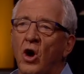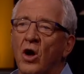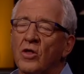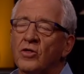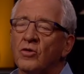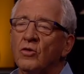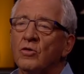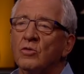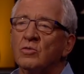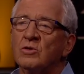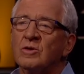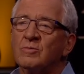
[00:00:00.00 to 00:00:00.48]
I
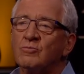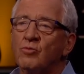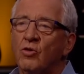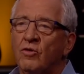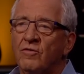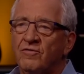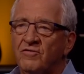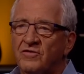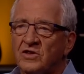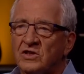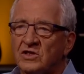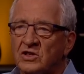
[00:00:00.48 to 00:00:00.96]
thought it was
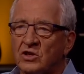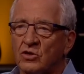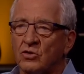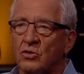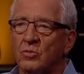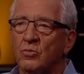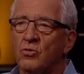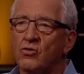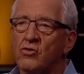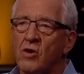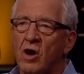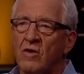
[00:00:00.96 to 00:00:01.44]
more physical,
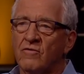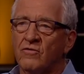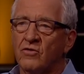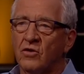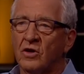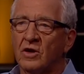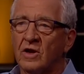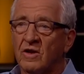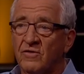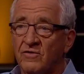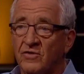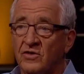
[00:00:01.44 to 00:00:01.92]
more
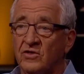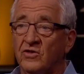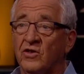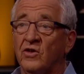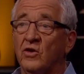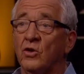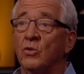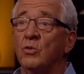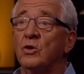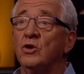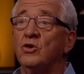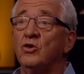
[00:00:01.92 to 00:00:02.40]
overtly
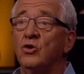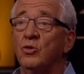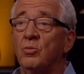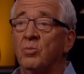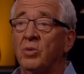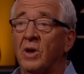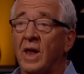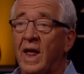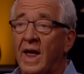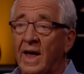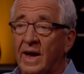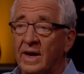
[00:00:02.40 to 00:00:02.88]
physical when you
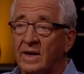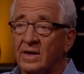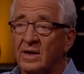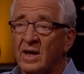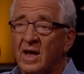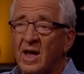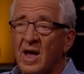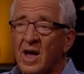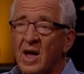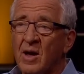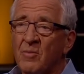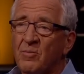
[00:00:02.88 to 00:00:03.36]
played,
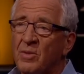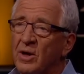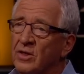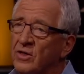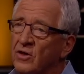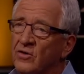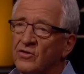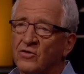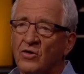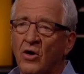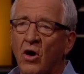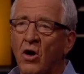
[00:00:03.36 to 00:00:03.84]
but
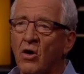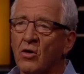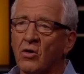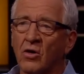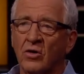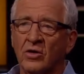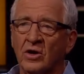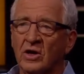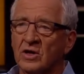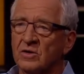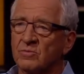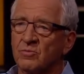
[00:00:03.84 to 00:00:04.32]
the toll
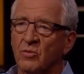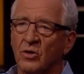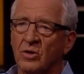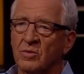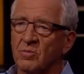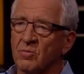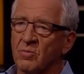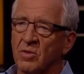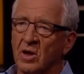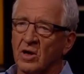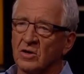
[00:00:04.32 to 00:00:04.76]
on these modern